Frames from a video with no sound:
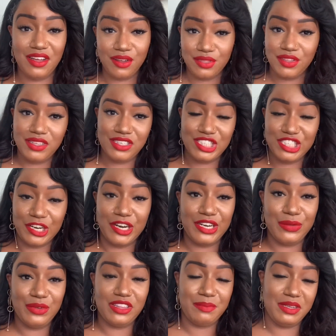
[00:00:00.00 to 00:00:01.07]
Go through this
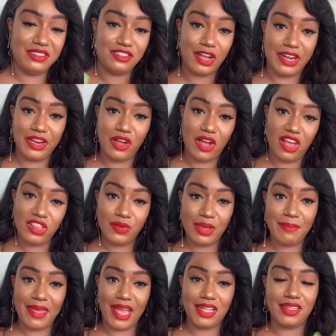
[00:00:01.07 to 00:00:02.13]
journey with me, starting all the
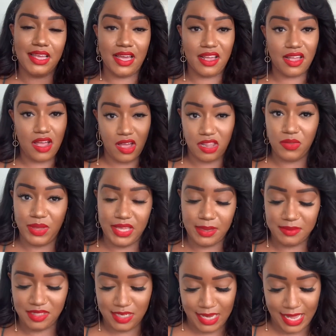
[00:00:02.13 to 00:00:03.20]
way back there, all the way
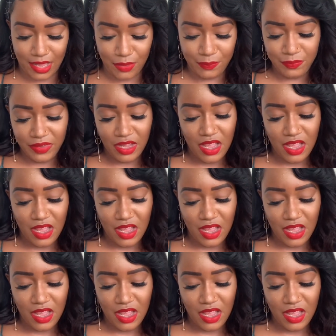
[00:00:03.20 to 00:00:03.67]
up to now.